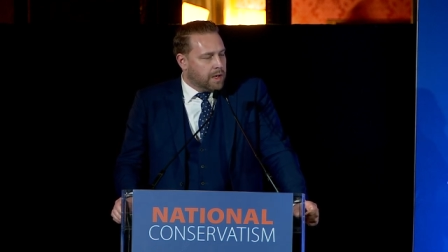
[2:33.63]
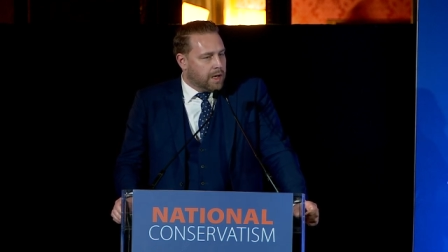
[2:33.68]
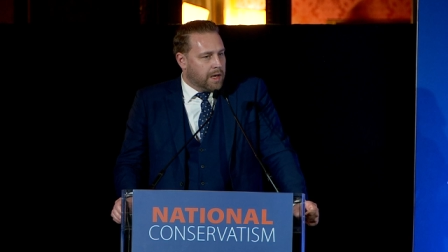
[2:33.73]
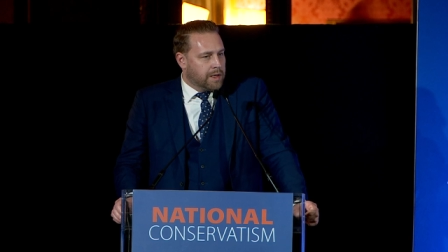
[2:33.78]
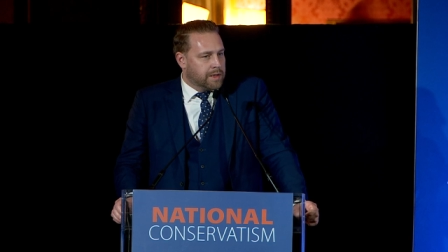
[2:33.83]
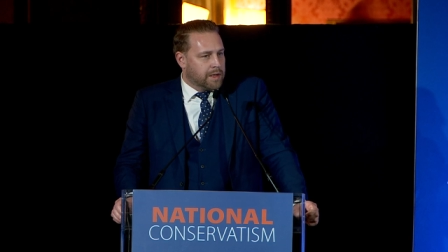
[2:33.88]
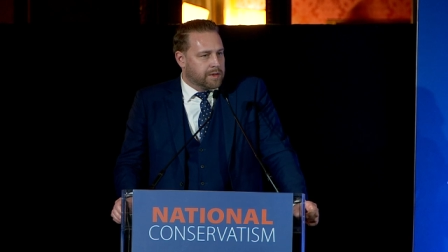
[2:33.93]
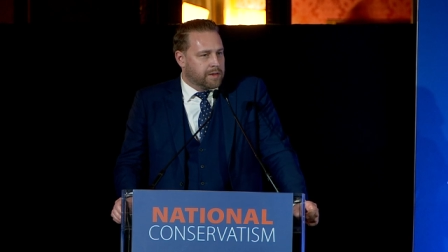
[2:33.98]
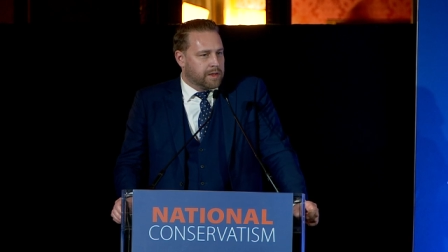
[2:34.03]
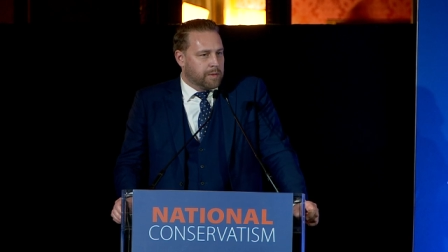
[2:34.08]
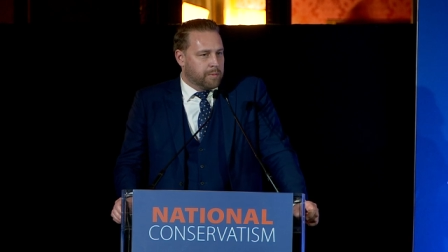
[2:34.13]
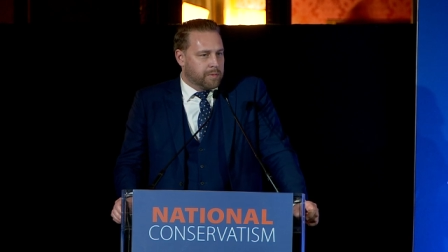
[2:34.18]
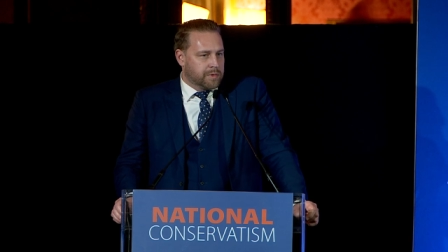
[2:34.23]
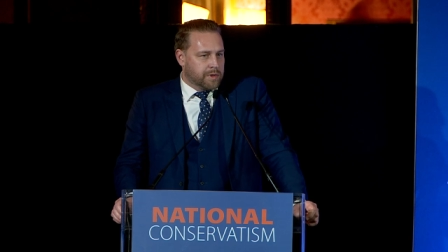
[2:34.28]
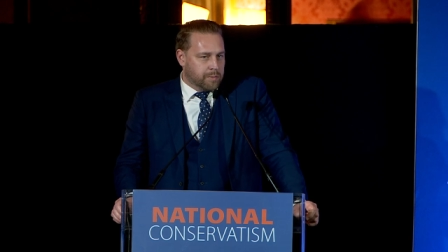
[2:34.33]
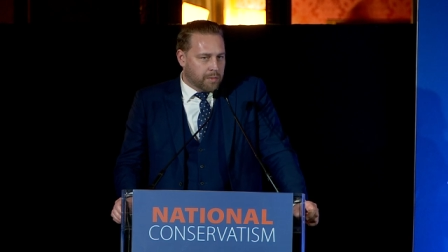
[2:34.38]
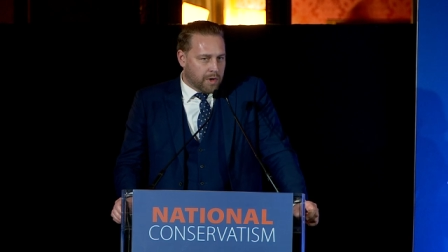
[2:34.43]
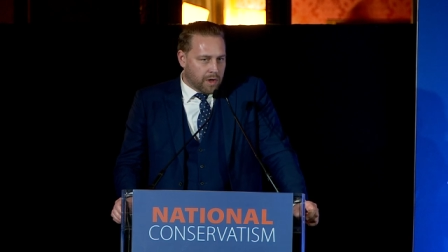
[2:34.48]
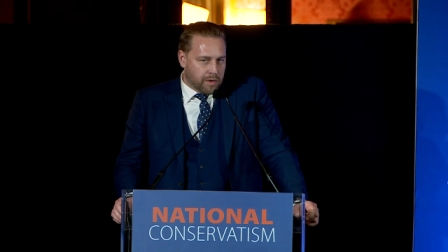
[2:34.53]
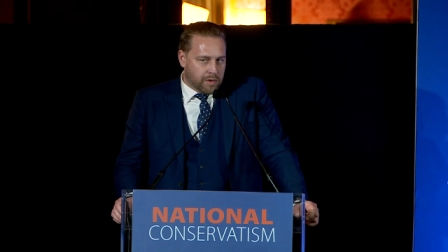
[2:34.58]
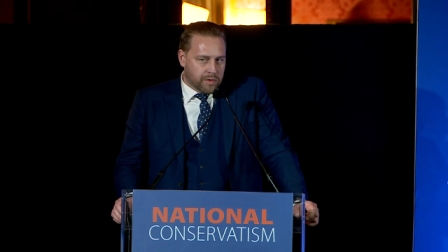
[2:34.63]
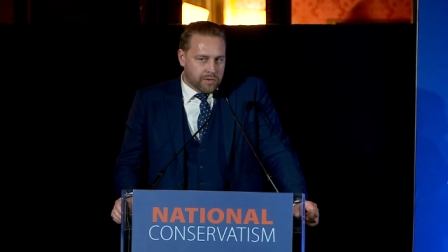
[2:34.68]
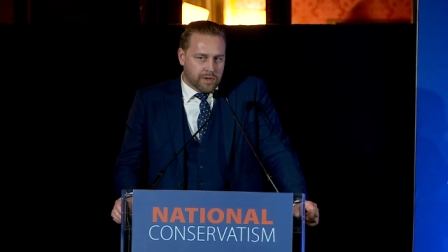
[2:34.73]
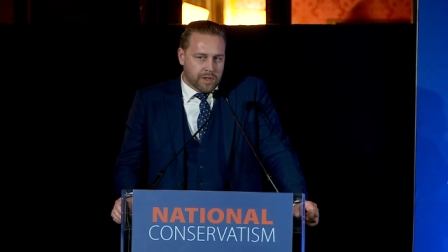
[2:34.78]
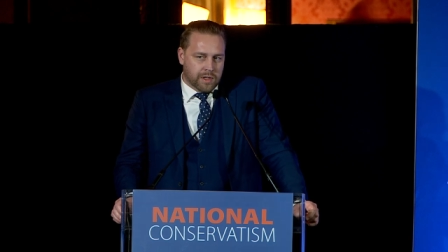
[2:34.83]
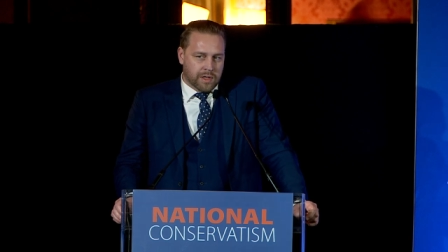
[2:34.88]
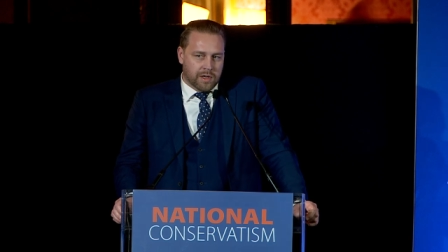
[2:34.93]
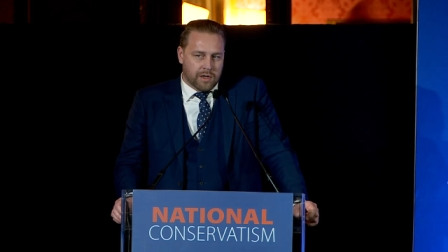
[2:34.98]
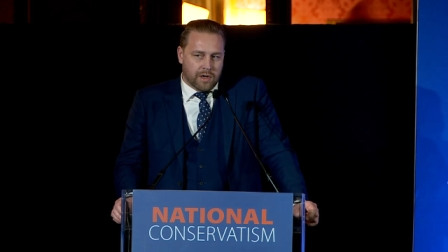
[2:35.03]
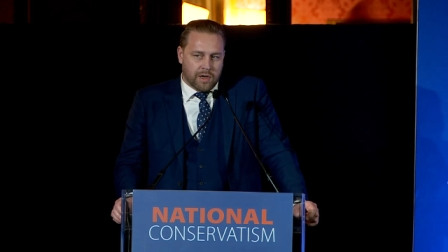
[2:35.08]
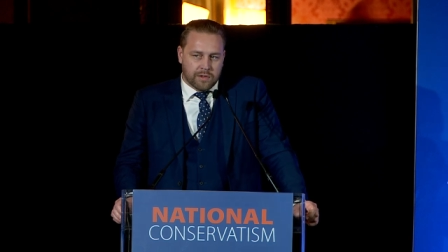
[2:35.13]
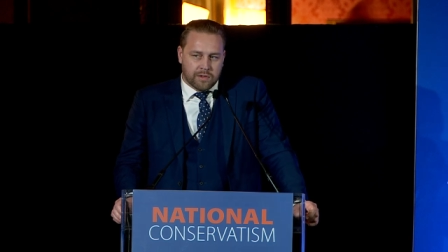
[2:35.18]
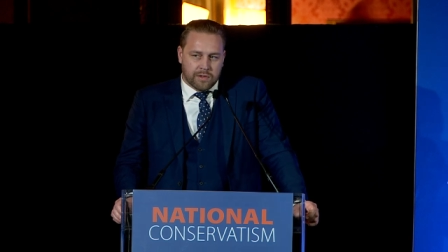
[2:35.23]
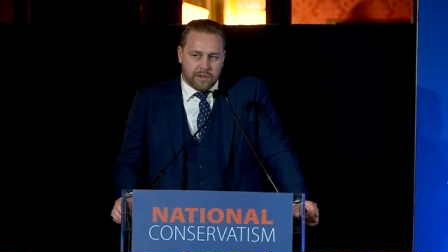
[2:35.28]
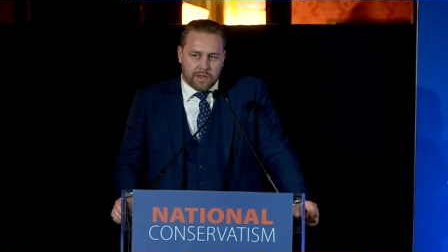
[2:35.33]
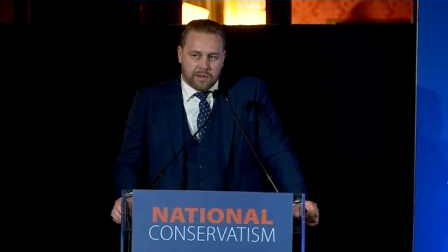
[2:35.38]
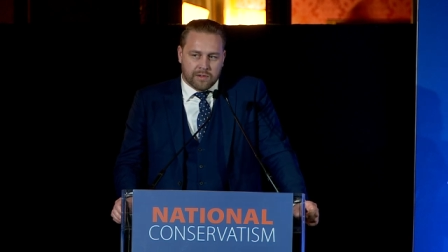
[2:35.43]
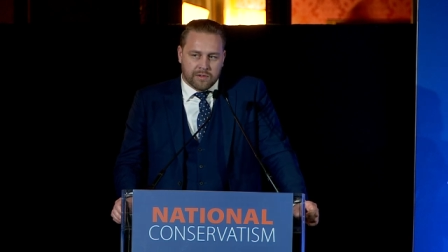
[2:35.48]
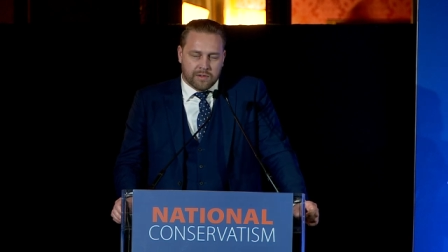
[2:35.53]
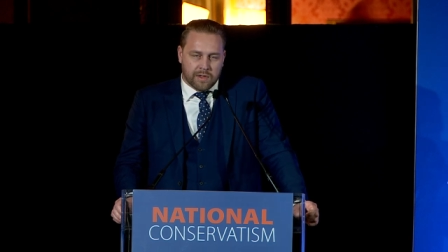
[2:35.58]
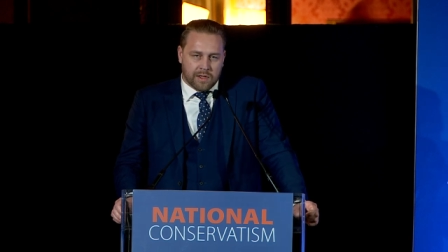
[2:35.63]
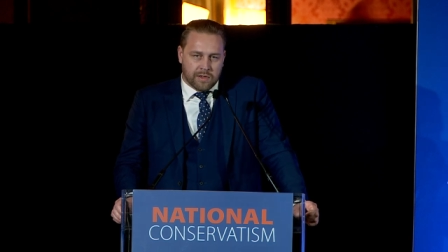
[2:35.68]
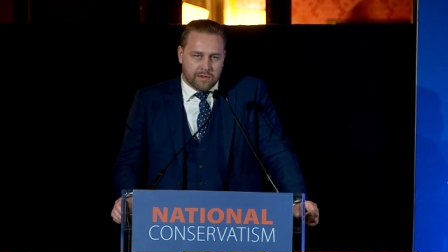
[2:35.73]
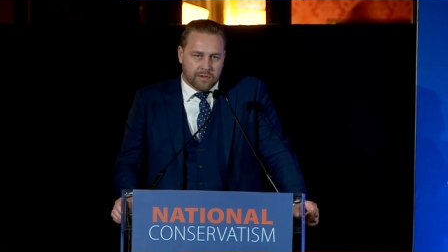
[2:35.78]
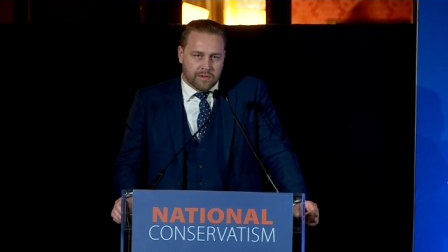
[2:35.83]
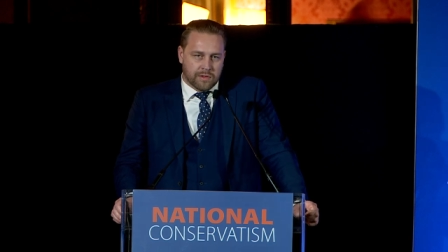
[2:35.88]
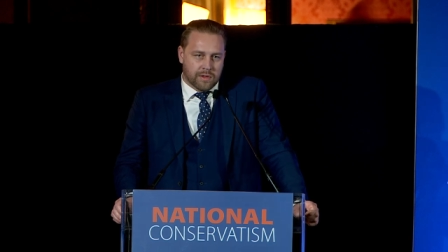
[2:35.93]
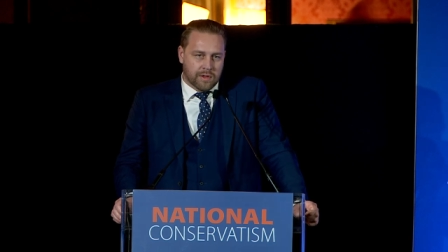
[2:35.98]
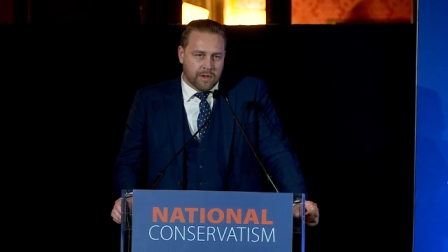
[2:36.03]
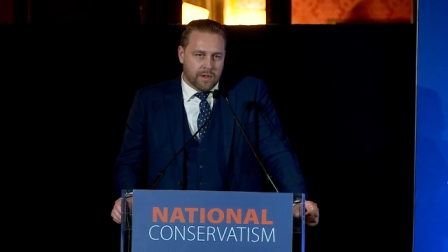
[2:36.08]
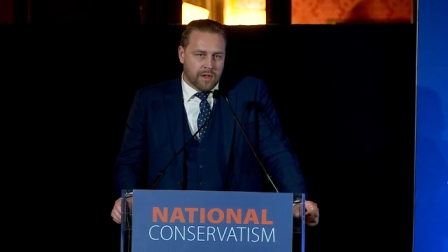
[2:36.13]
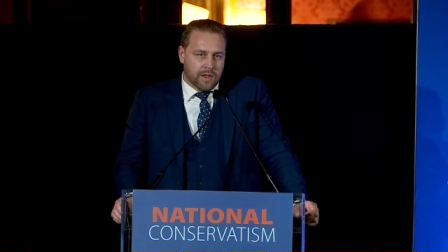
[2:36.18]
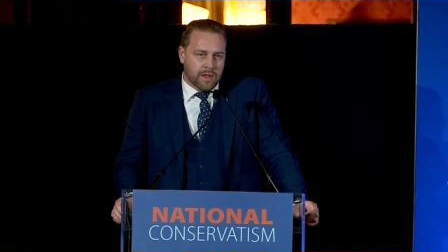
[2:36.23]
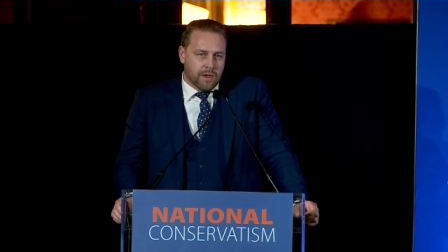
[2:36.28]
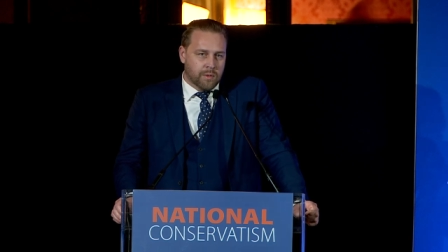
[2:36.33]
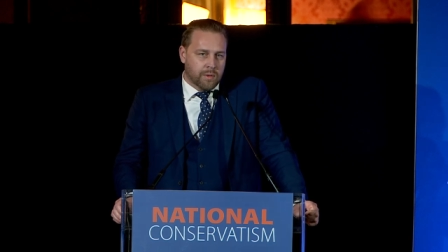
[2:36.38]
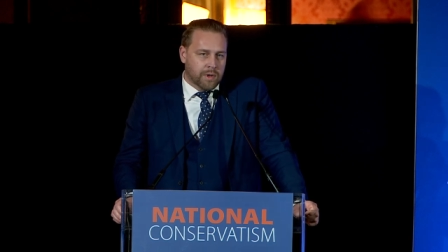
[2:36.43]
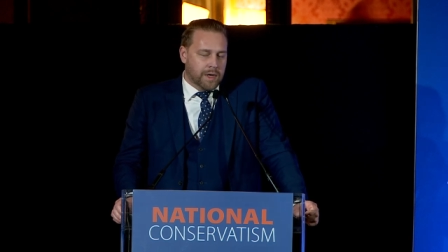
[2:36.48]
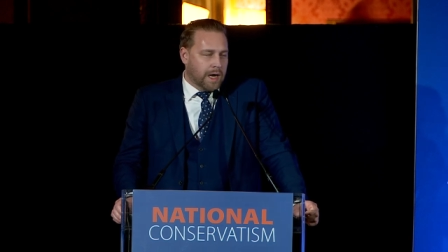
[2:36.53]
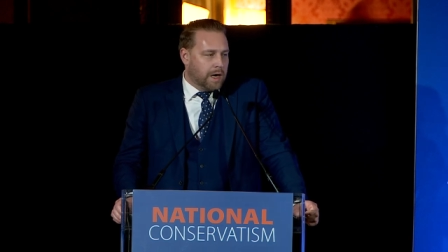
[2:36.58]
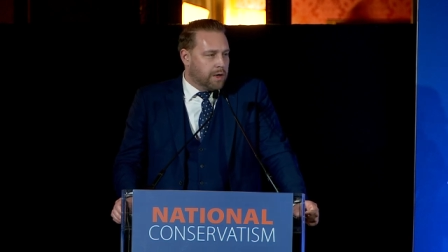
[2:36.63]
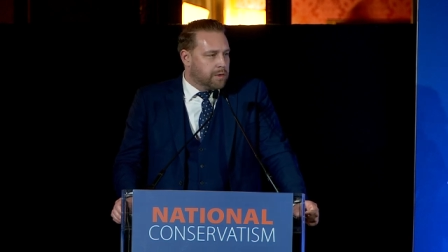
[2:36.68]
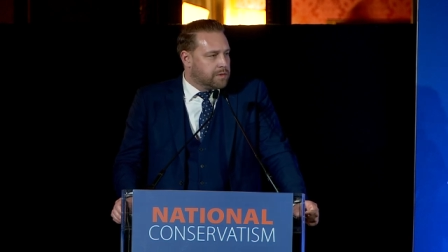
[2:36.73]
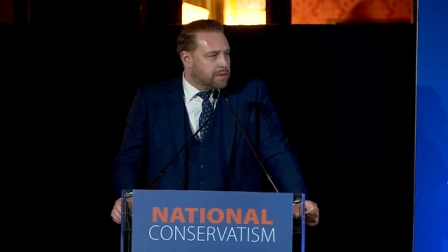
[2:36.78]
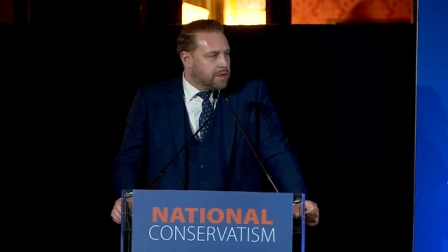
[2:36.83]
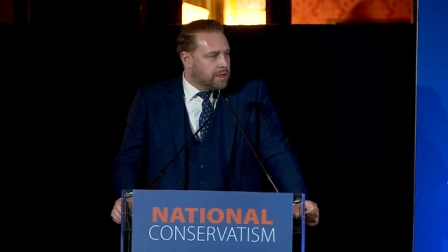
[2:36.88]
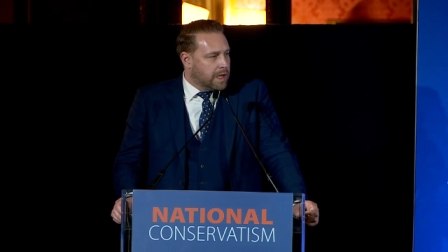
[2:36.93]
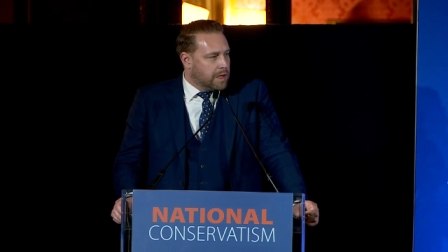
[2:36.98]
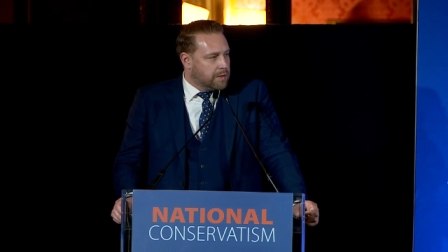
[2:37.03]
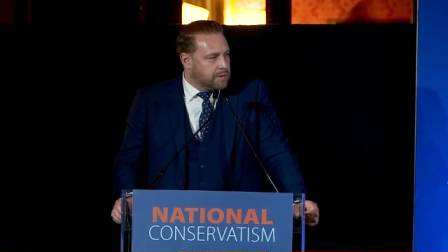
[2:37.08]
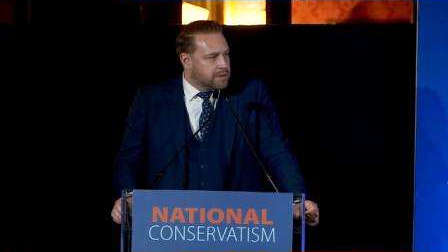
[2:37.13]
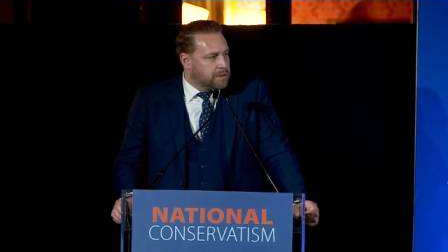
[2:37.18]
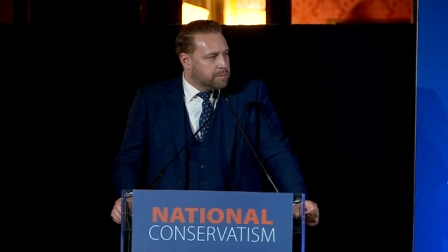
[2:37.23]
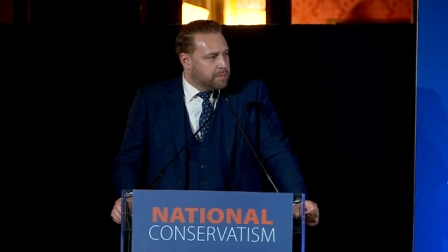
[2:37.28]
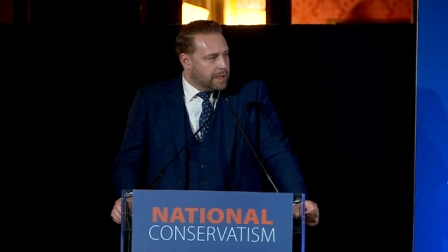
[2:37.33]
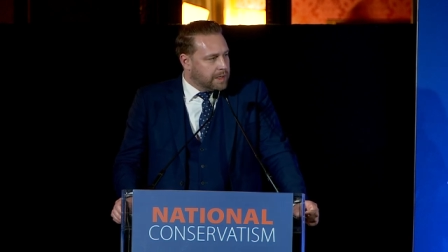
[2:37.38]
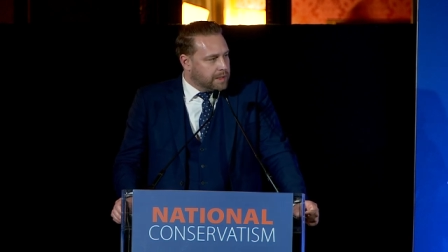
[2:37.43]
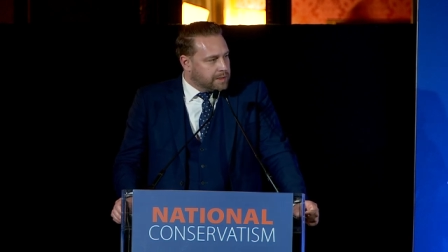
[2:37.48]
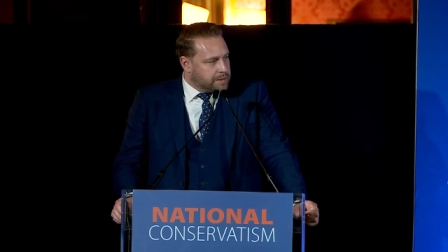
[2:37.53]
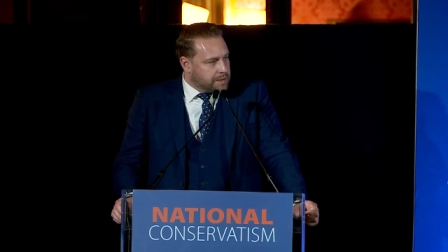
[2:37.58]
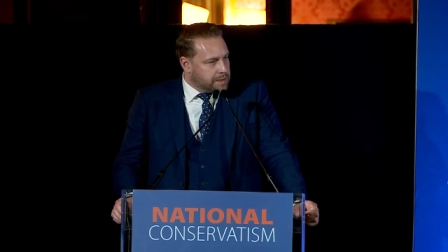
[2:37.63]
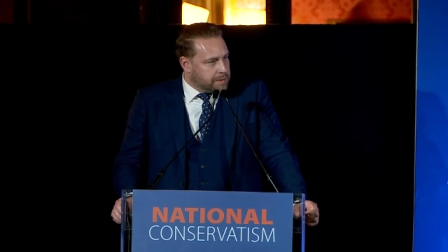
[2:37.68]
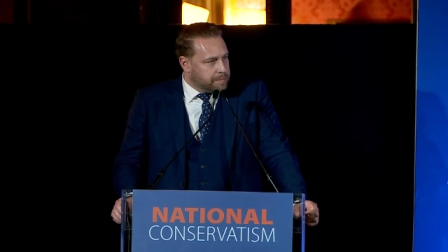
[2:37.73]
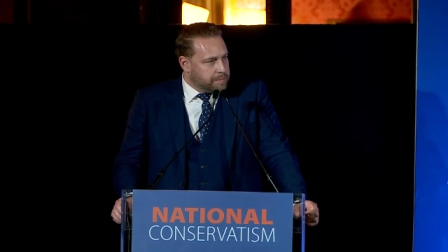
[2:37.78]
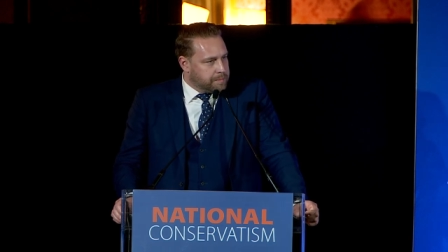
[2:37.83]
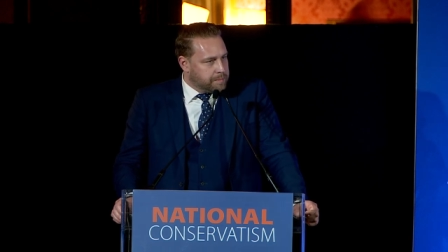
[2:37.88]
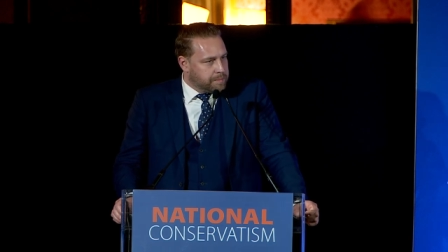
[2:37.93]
and that the democracy cannot exist without accountability.